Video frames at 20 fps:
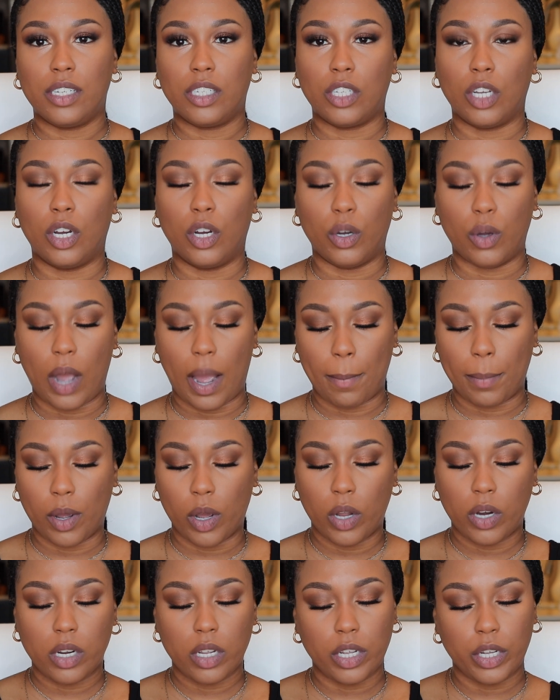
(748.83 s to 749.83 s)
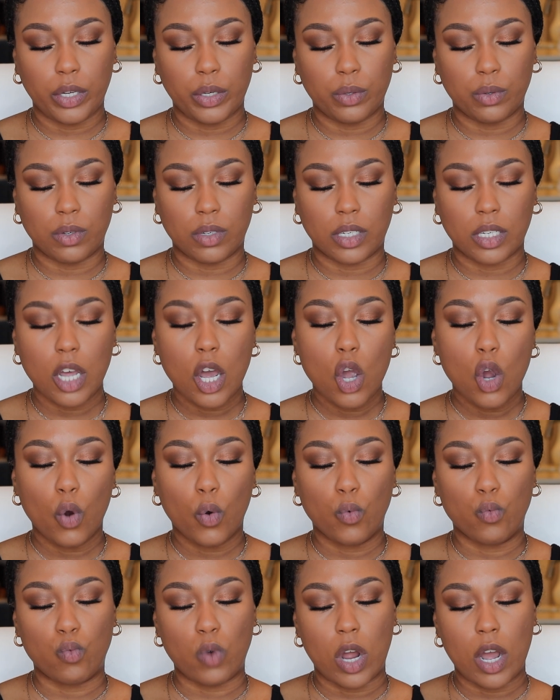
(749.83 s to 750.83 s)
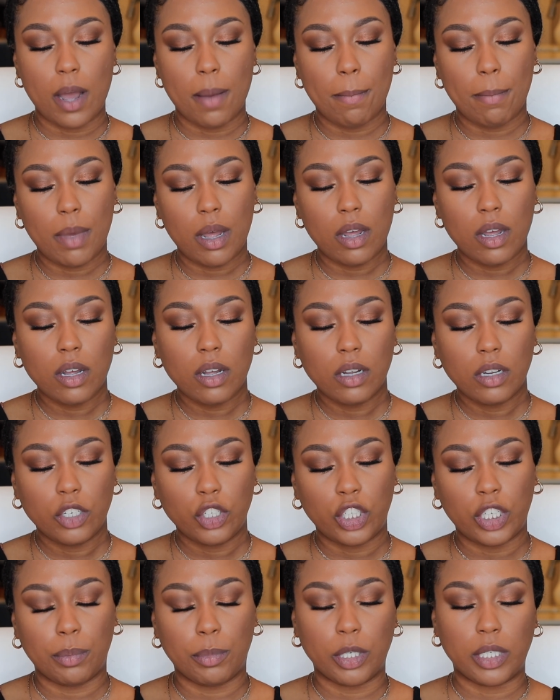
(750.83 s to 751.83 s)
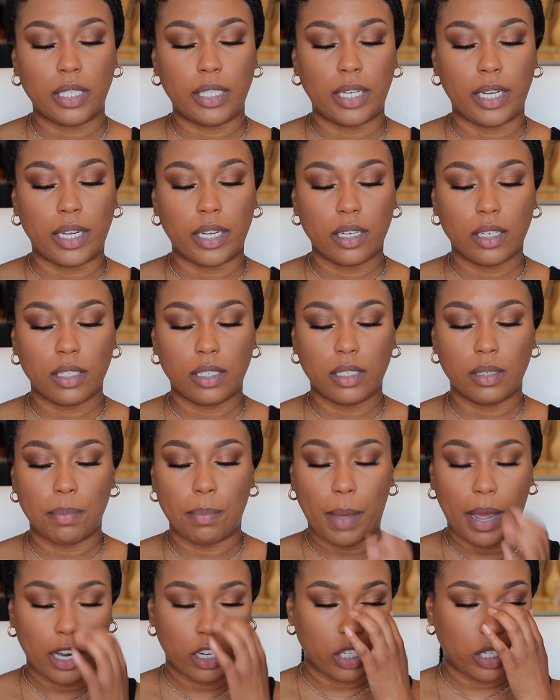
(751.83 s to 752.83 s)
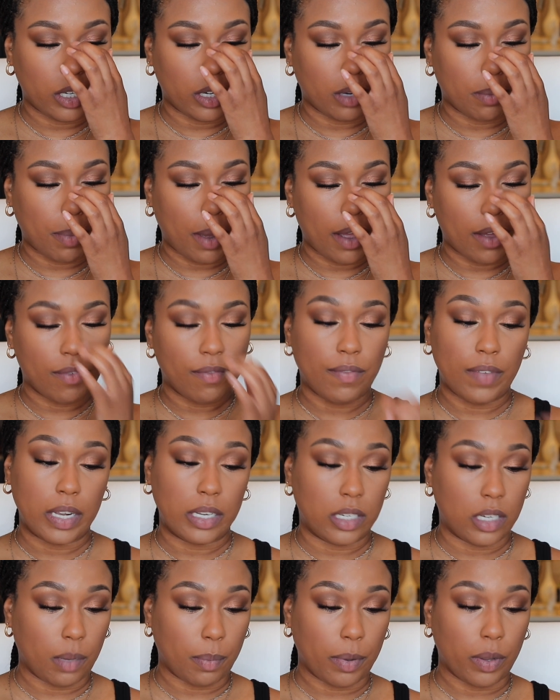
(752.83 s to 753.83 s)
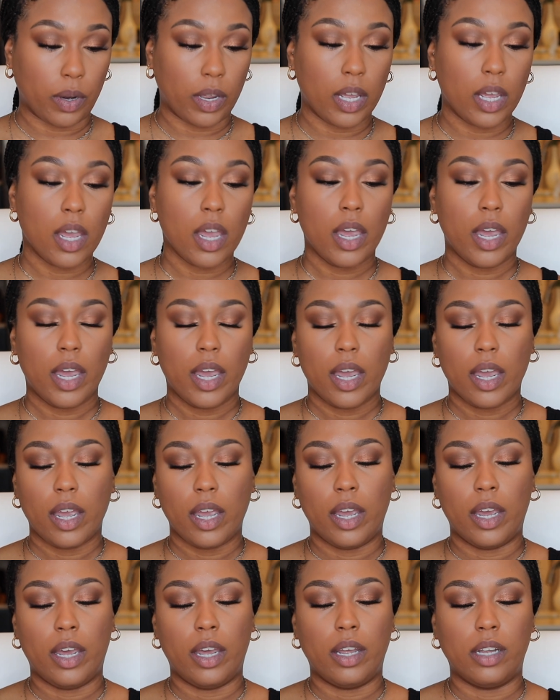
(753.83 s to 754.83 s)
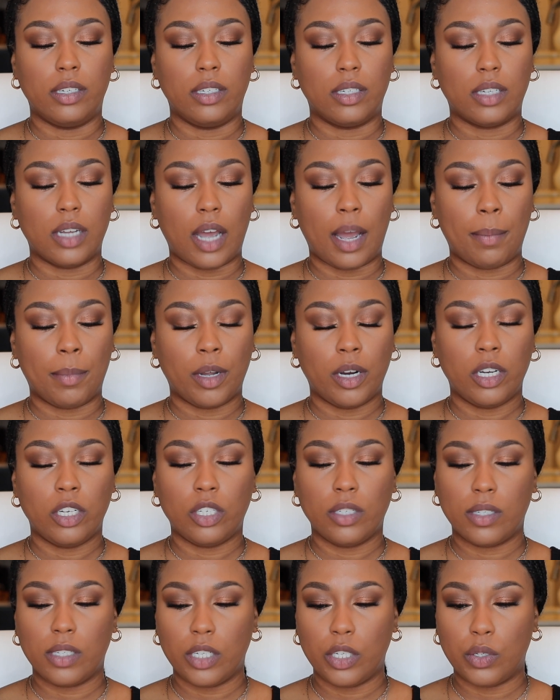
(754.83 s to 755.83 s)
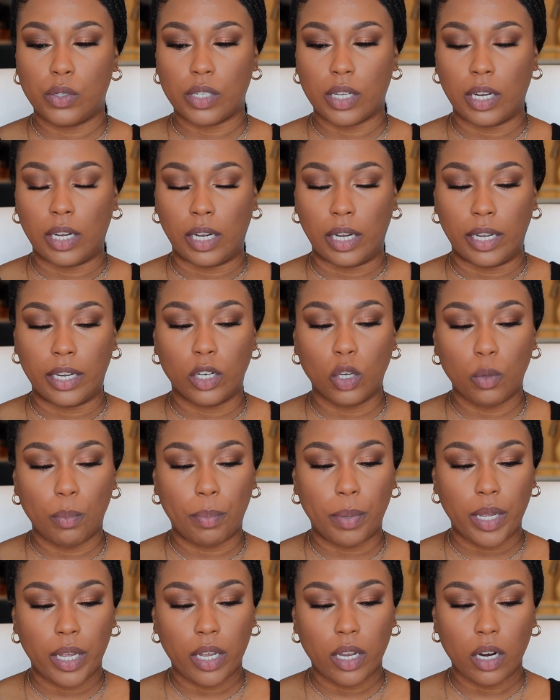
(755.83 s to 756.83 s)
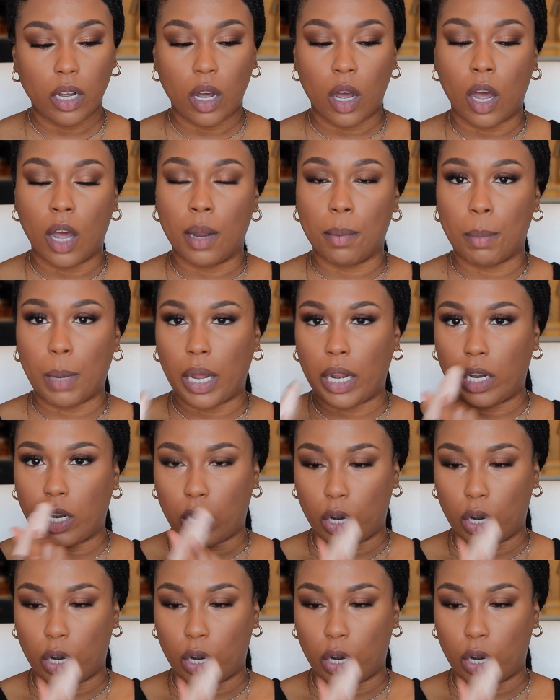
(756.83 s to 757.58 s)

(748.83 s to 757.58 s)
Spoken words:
So I'm gonna use Rum Shimmer Sticks Matchstick by Fenty Beauty, and I'm gonna just use a little bit on my